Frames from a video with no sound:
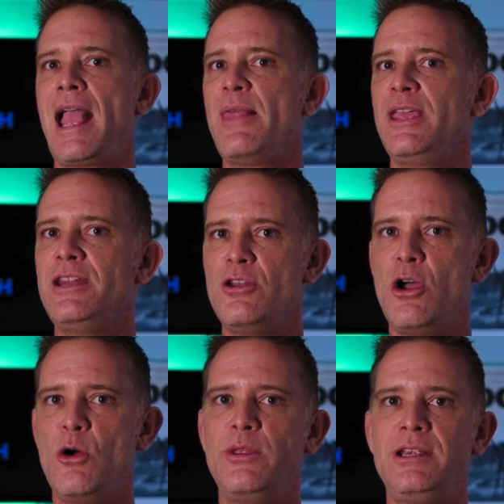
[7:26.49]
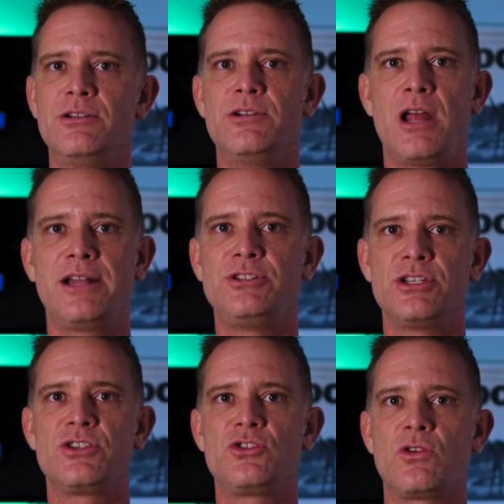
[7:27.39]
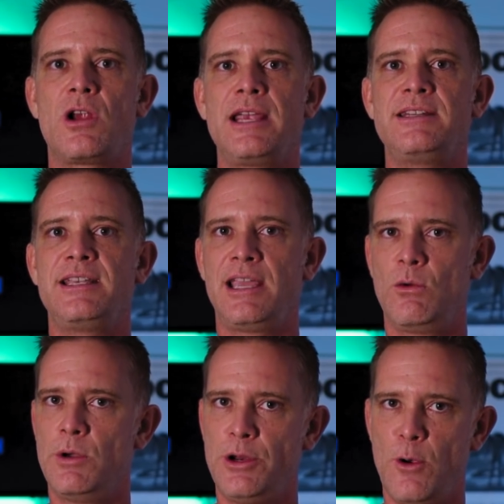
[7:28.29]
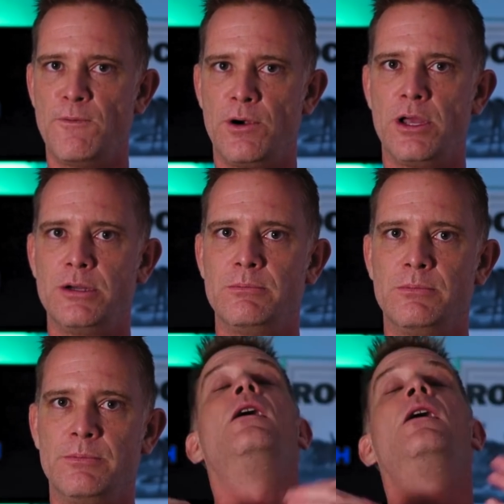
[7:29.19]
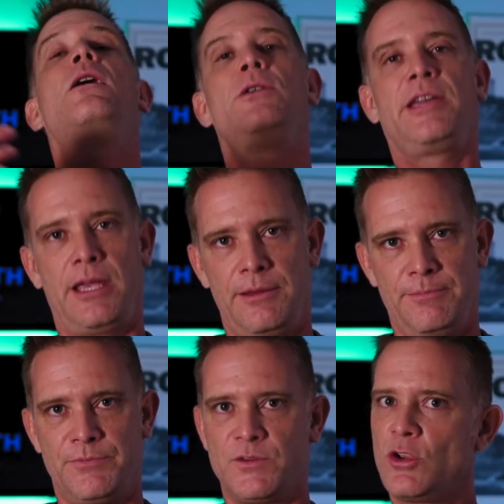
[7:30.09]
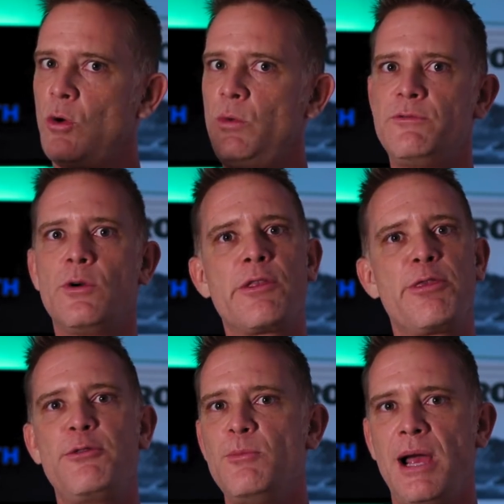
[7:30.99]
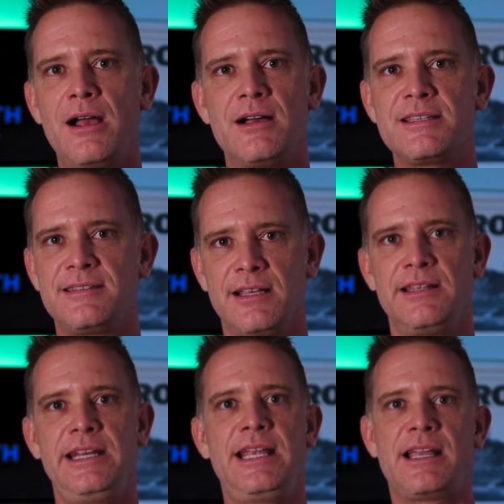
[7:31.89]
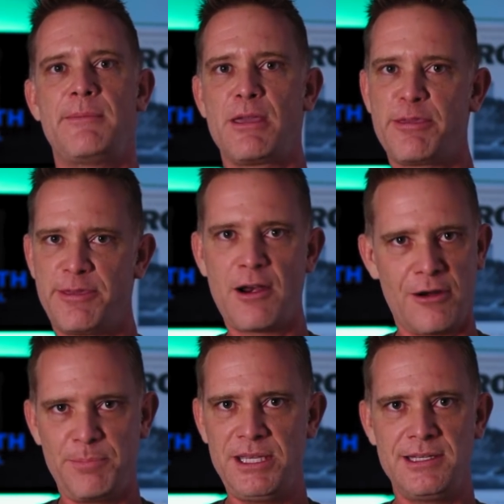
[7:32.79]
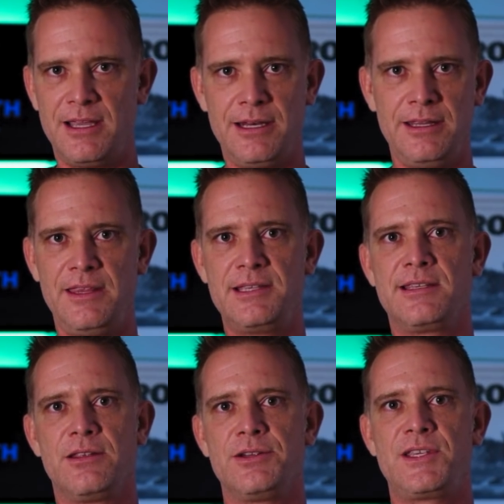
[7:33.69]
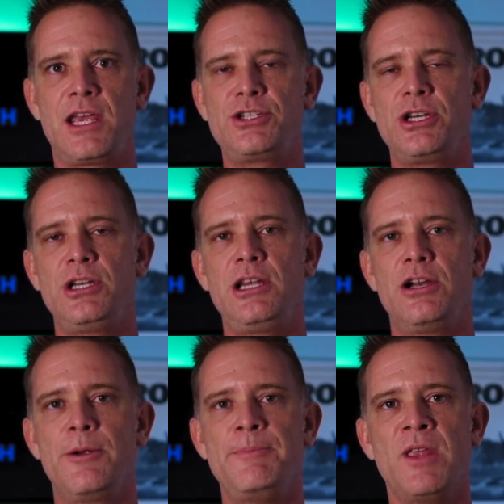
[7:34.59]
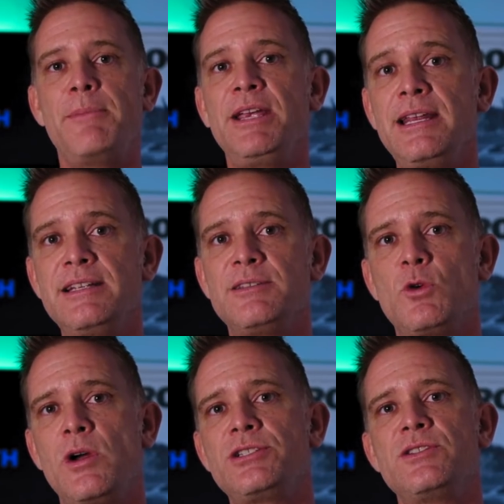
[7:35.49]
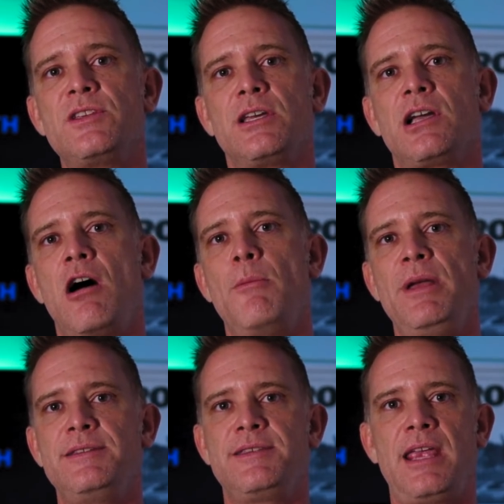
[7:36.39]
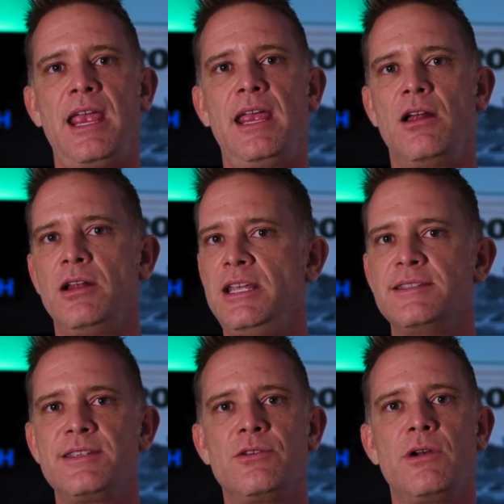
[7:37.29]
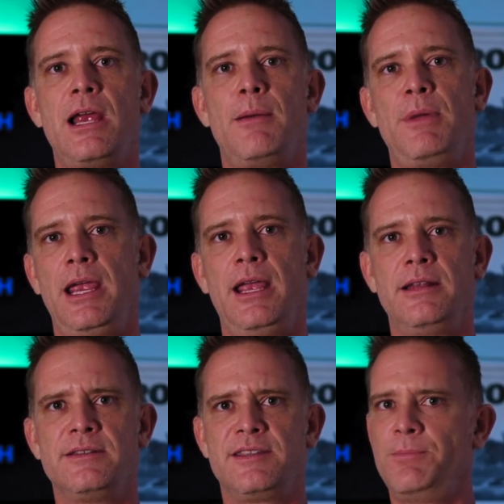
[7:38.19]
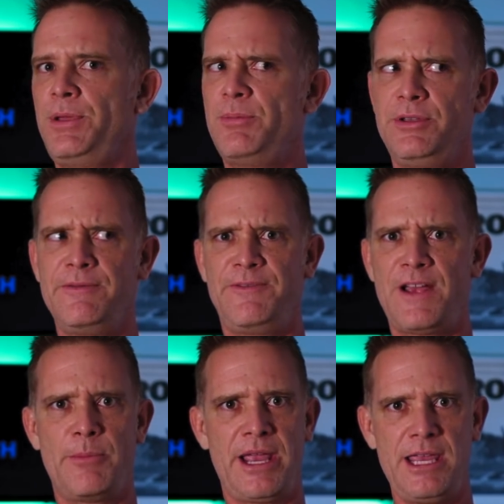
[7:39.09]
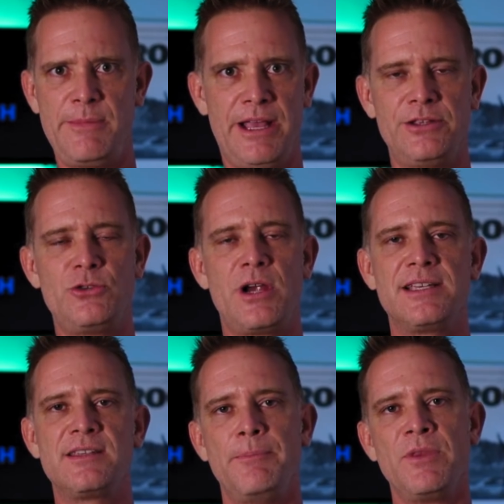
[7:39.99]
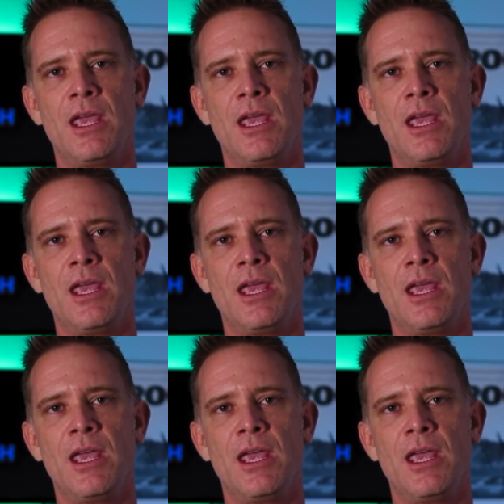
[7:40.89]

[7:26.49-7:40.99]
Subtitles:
and they know that you're not just trying to get one over on them. Okay, so we've worked through my hostility. I got my therapy done in this little session here. I've been getting some questions in the comments and on Instagram, and some people even found my email address.